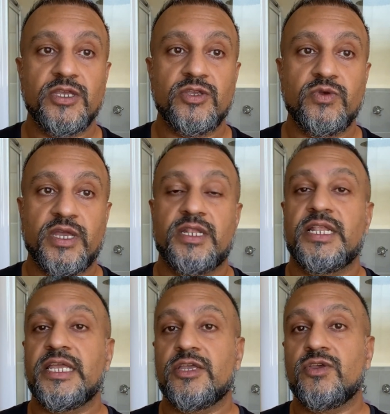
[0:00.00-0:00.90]
You can
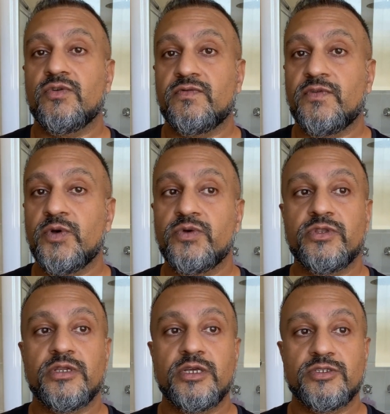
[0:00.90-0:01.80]
link your
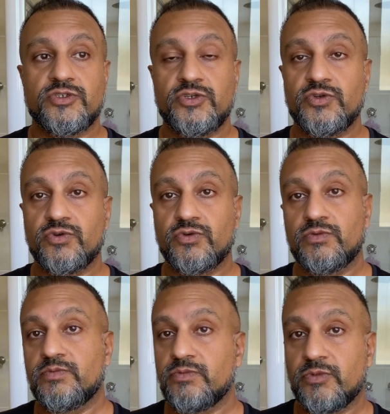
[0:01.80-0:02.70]
phone to your
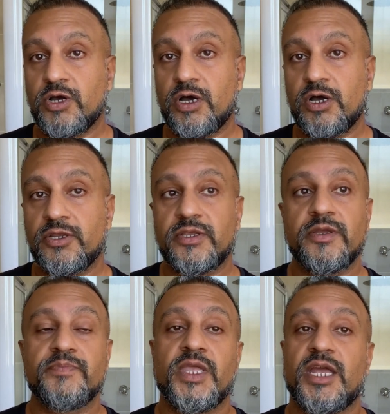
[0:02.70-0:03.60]
card
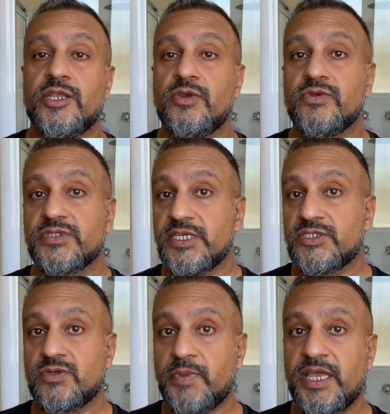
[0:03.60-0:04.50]
and use this
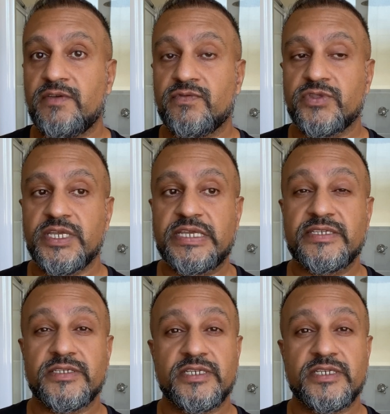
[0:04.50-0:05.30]
to pay for things.